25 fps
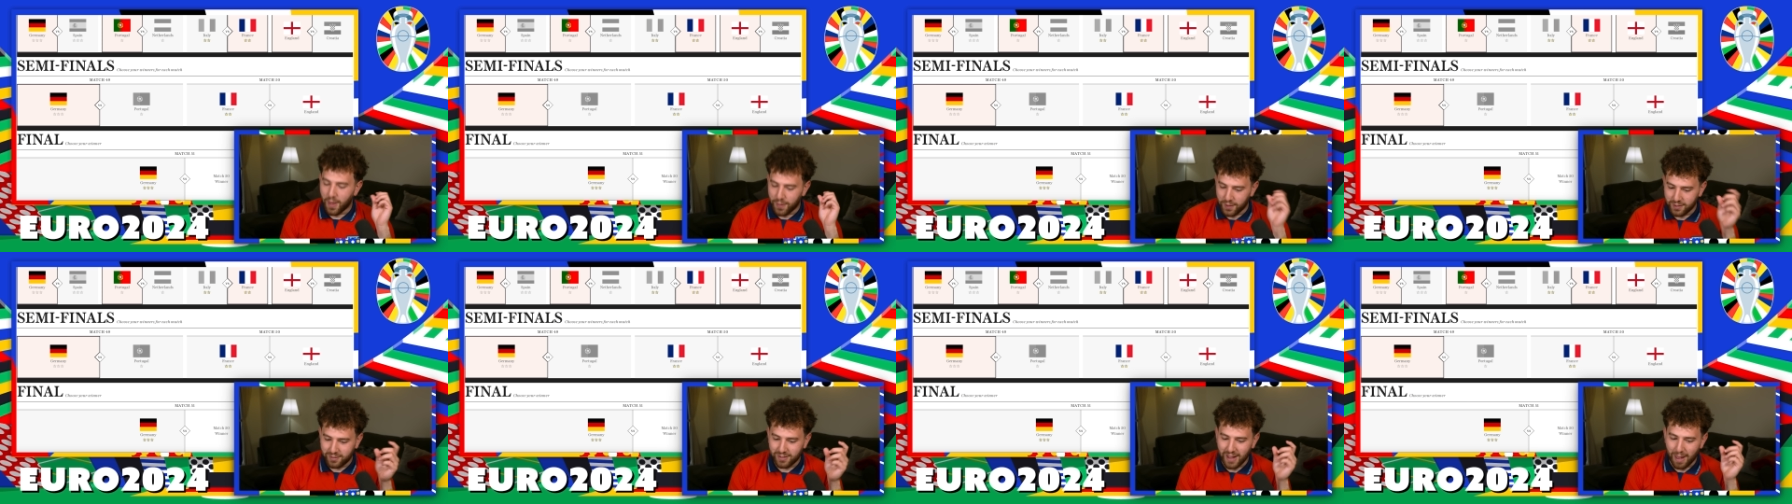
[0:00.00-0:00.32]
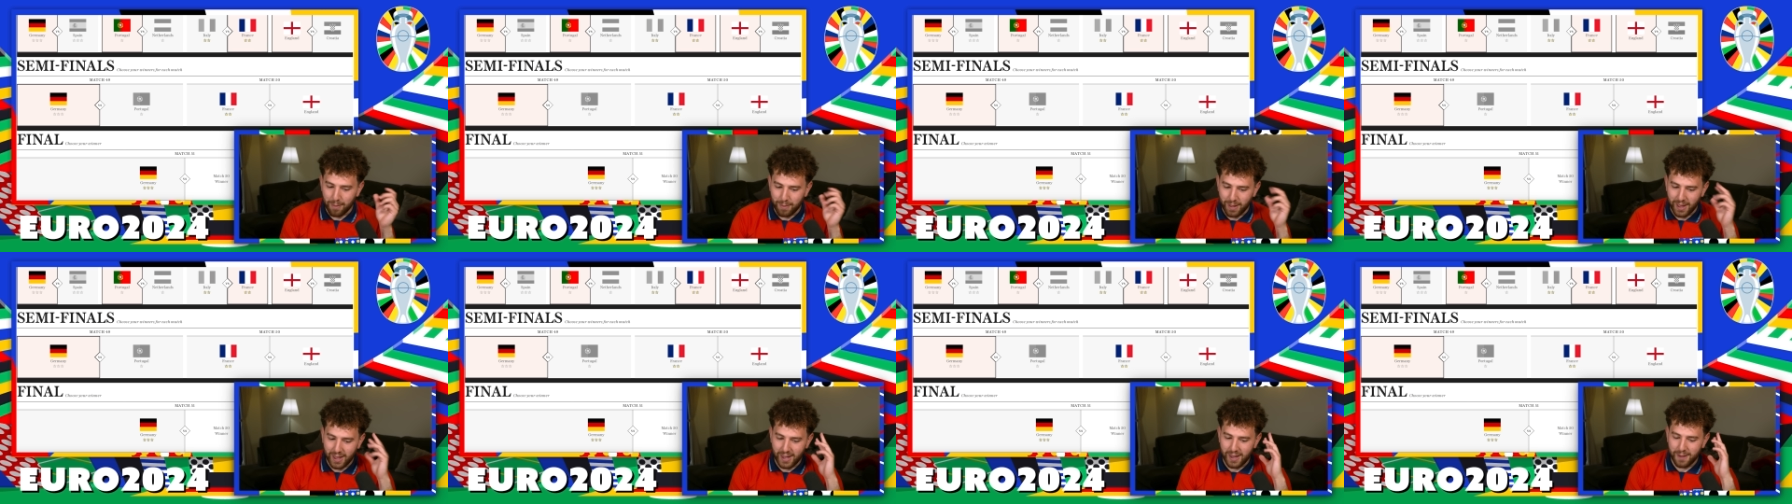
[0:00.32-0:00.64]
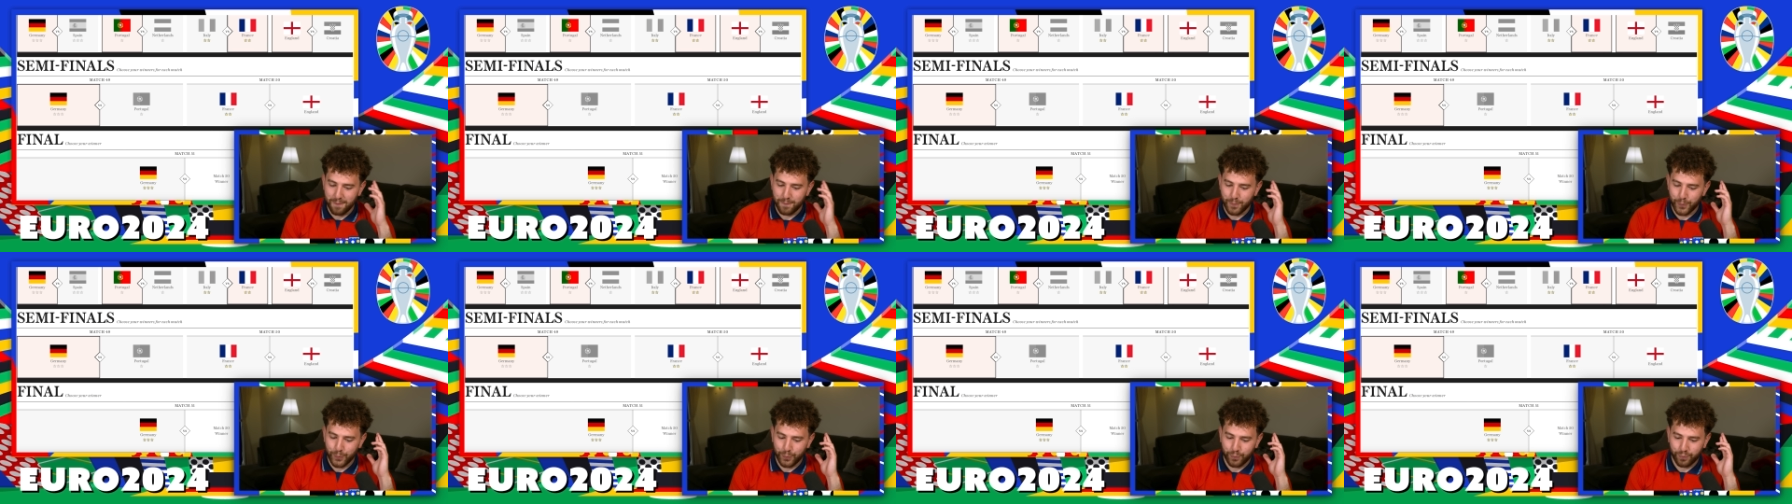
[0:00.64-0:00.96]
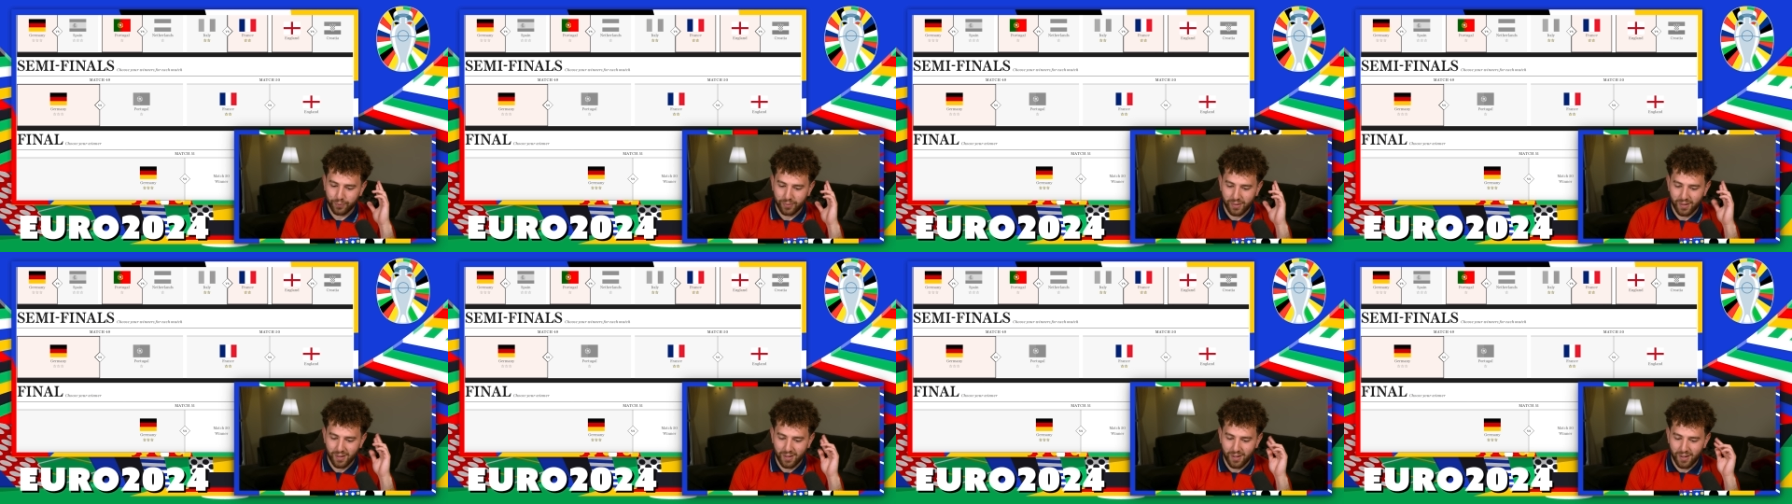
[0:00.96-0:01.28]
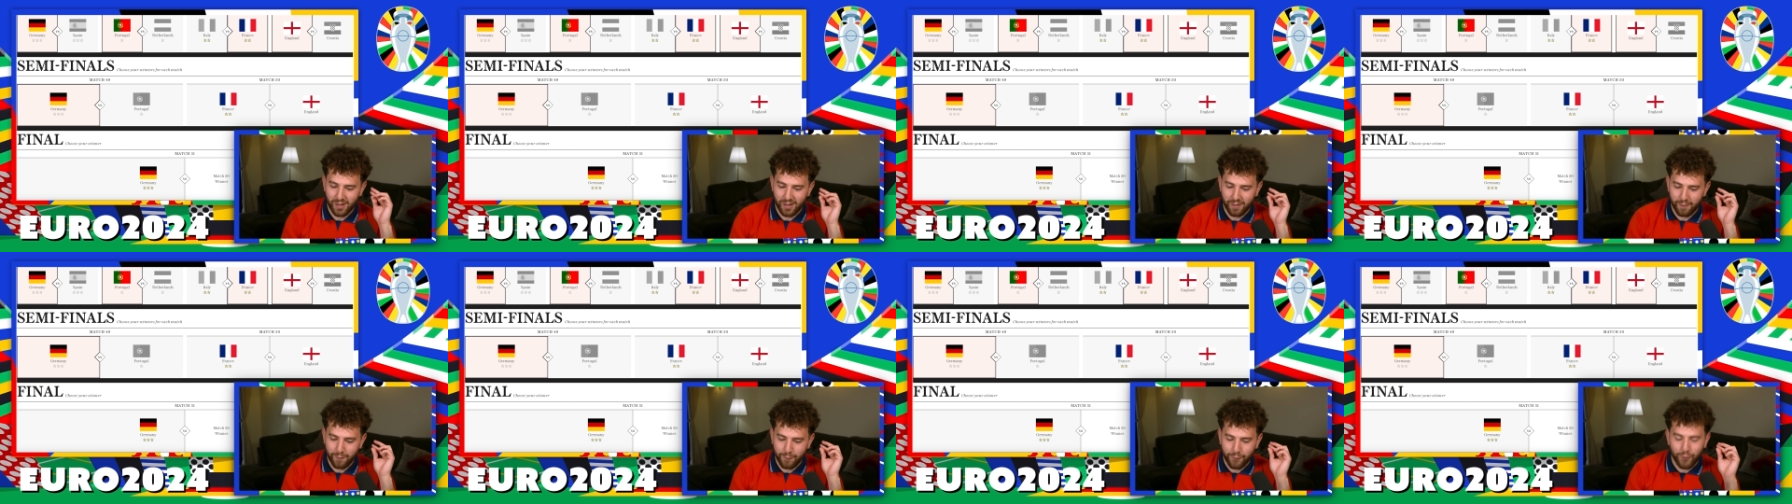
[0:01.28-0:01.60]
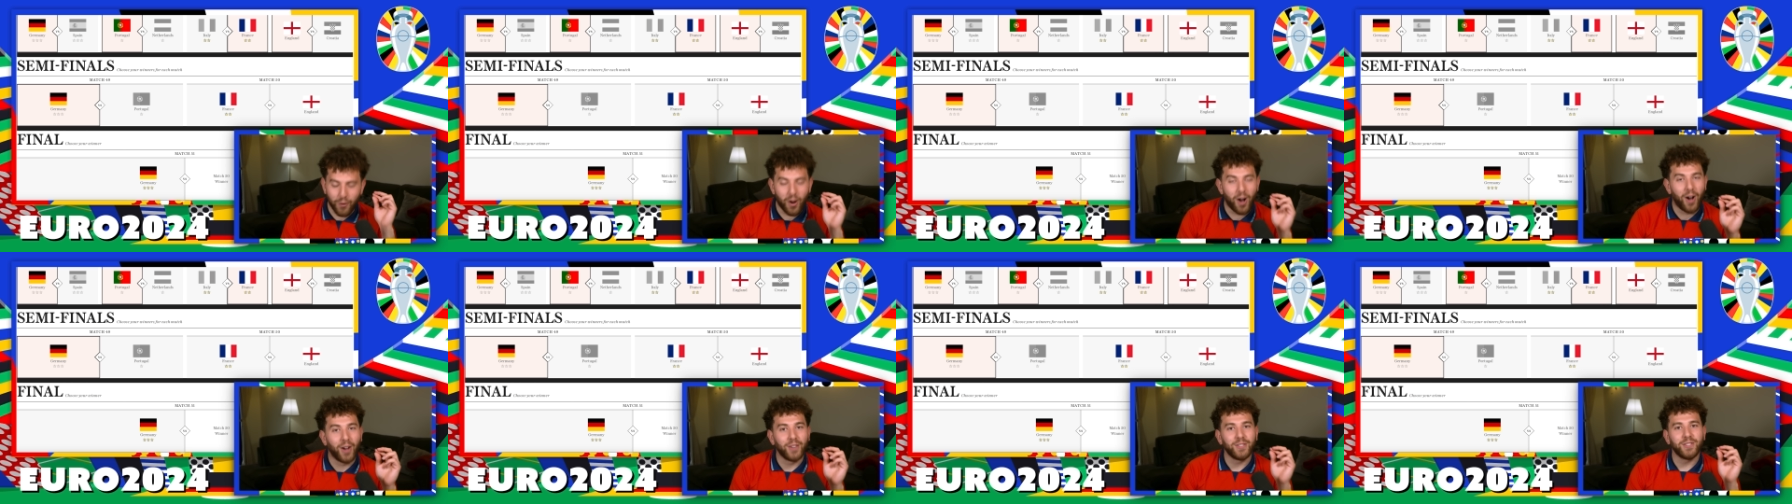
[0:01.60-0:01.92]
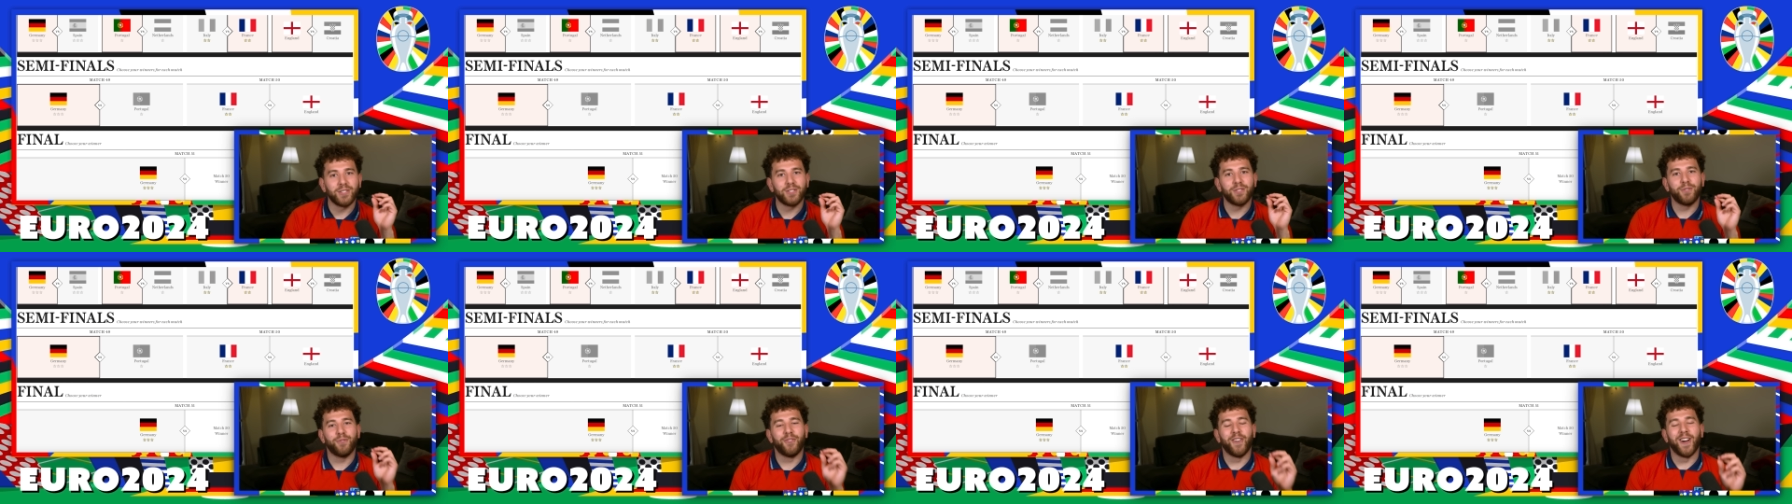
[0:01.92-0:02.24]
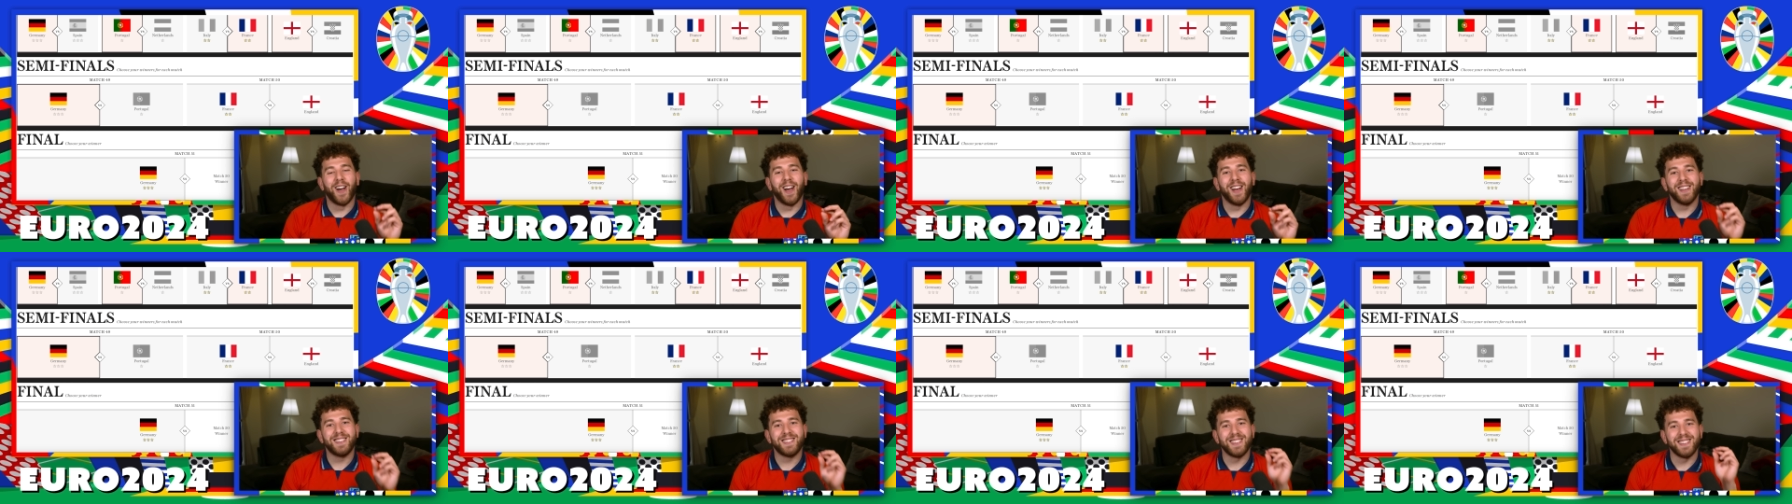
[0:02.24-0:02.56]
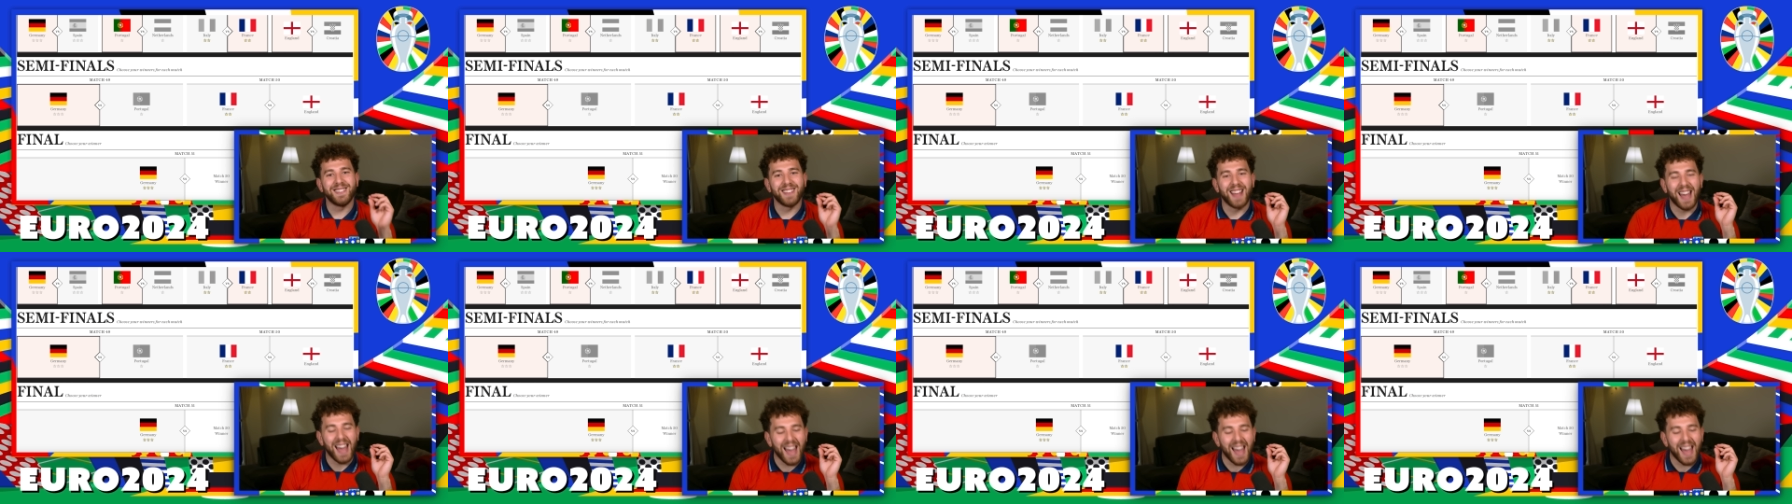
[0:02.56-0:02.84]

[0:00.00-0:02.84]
other semi... France versus